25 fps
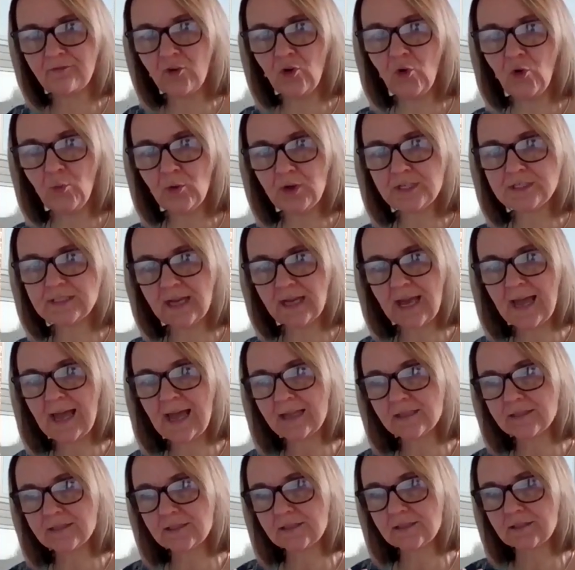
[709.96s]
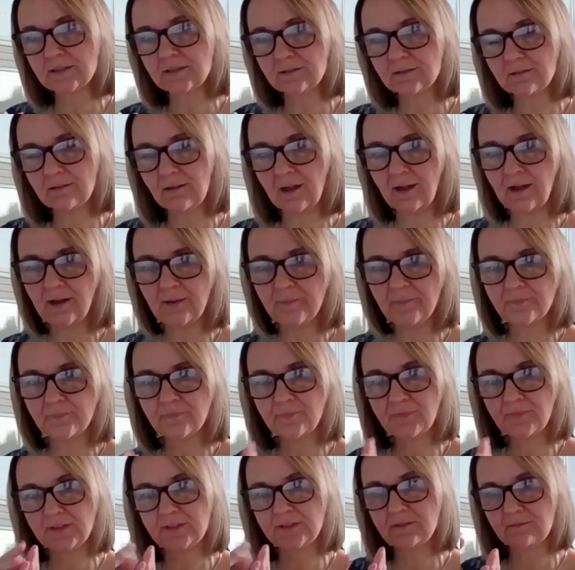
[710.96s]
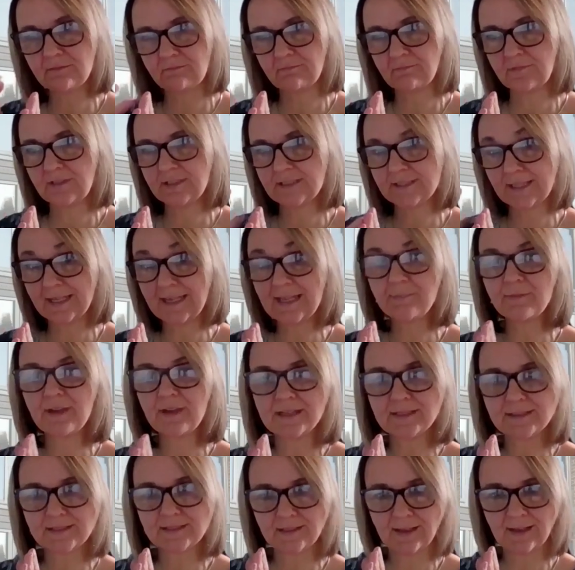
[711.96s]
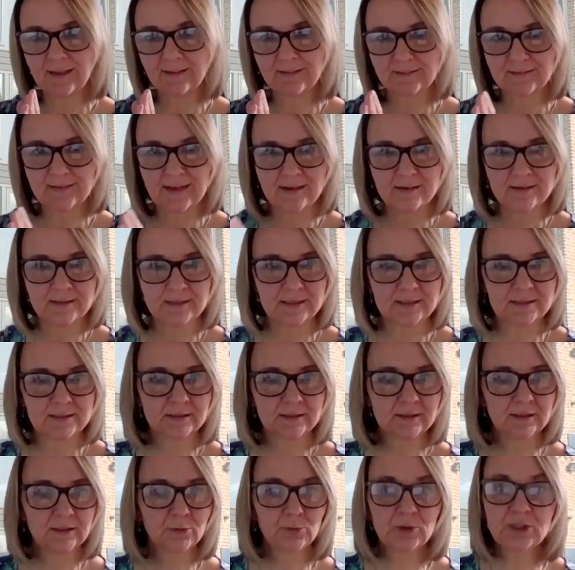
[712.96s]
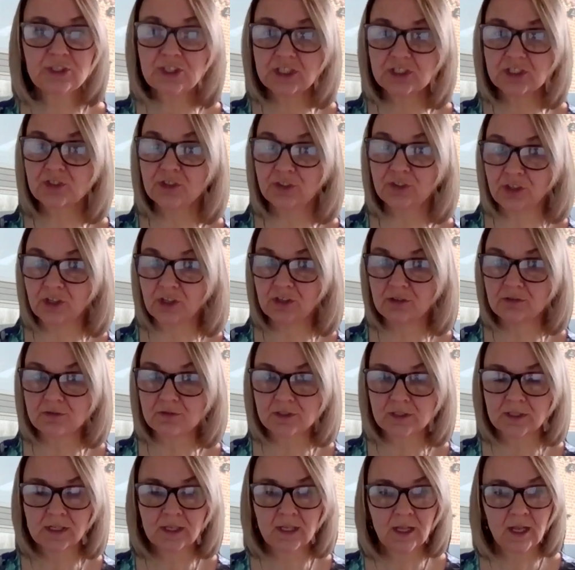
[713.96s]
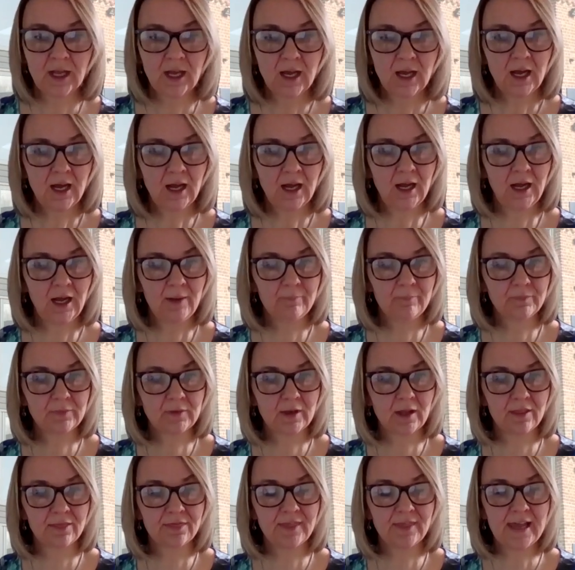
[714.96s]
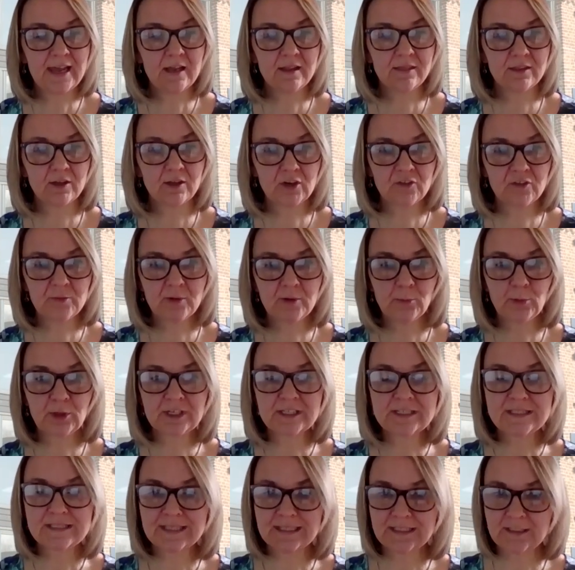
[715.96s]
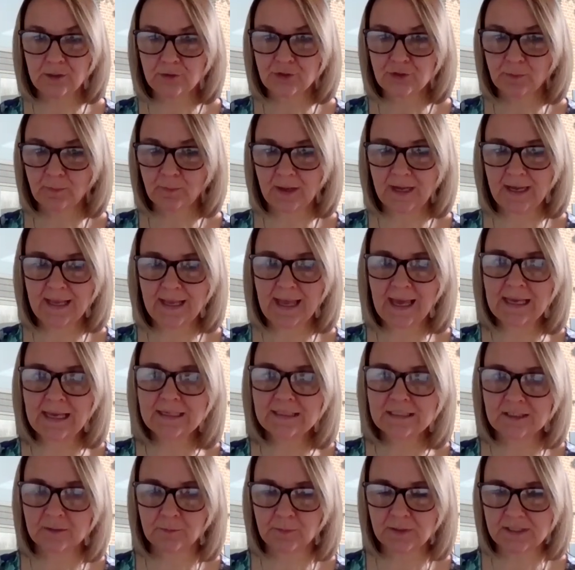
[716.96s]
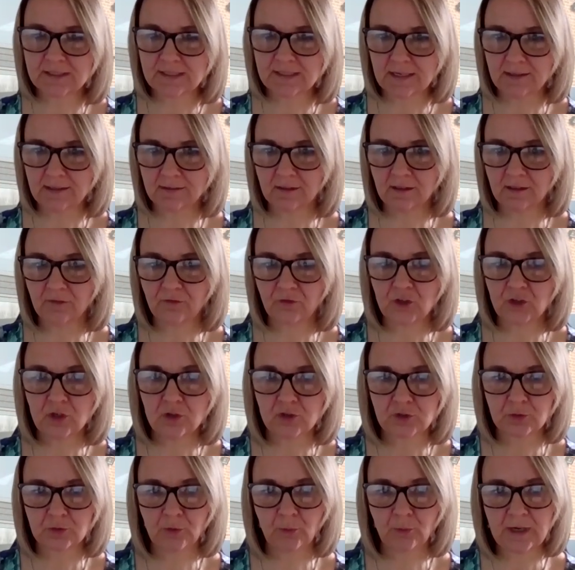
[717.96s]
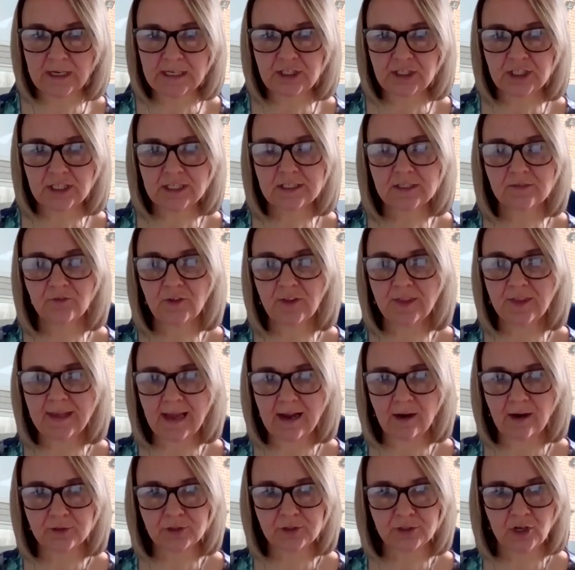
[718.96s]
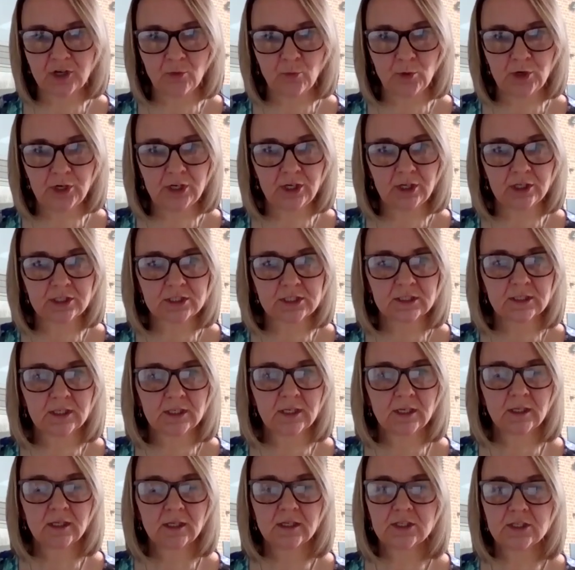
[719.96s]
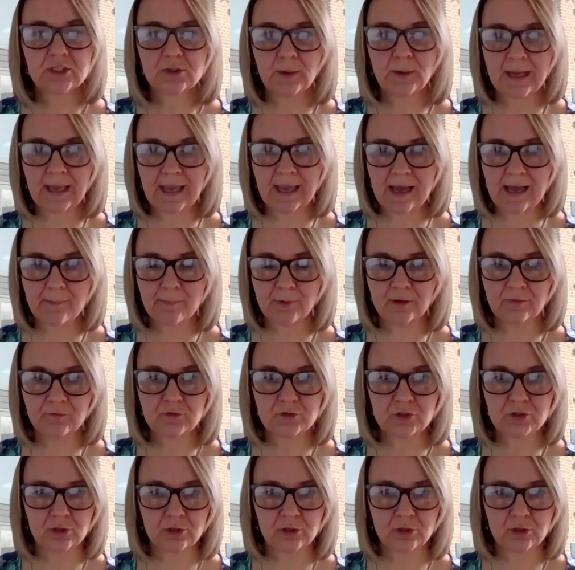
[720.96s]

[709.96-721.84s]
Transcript: forward as the scheme gets extended, which is good news. The government will continue to pay 80% of usual wages for the hours not worked, to a cap of